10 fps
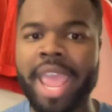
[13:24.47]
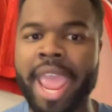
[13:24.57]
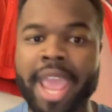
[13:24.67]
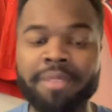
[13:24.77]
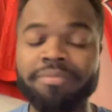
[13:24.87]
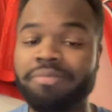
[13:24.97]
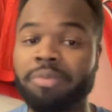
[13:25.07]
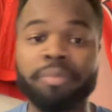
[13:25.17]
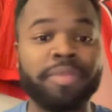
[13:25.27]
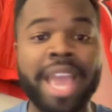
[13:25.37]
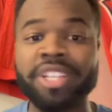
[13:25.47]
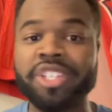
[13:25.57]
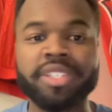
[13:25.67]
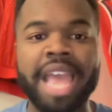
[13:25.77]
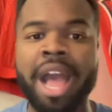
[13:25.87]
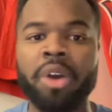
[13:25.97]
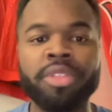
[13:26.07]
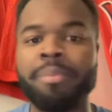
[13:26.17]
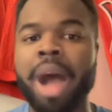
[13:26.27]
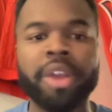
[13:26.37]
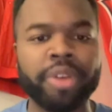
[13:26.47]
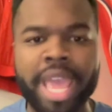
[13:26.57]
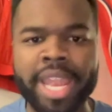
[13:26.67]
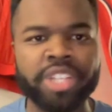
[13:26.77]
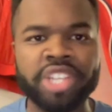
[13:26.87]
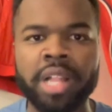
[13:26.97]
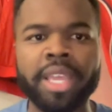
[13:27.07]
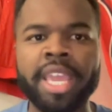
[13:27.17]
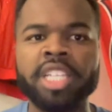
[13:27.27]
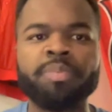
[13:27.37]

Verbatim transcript: And that's just how the modern NHL is.